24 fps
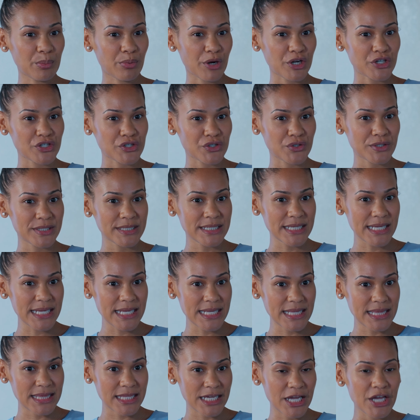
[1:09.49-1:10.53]
brush your
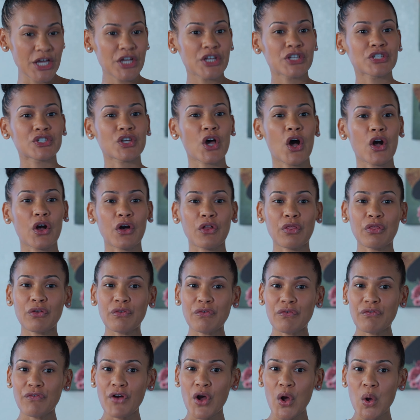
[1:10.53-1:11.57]
teeth, talk on the
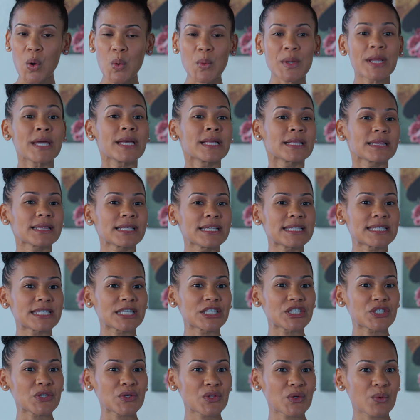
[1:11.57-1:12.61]
phone,
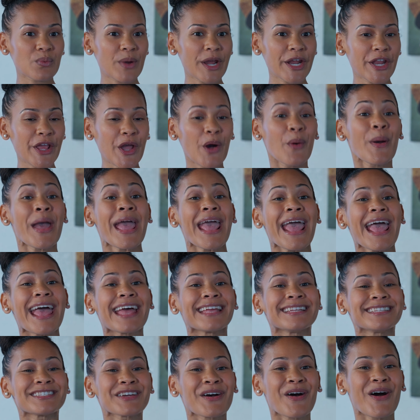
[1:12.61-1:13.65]
listen to the radio,
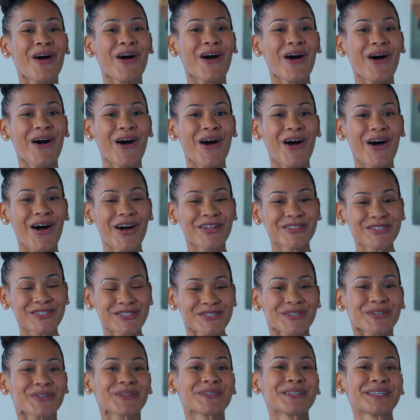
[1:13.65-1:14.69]
and on
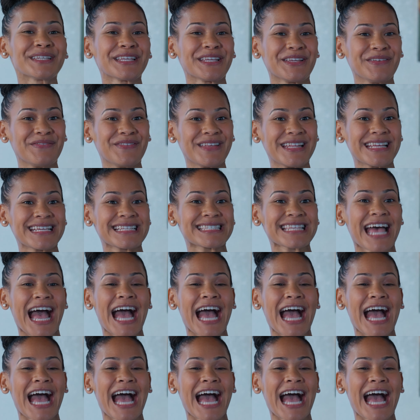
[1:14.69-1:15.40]
certain evenings,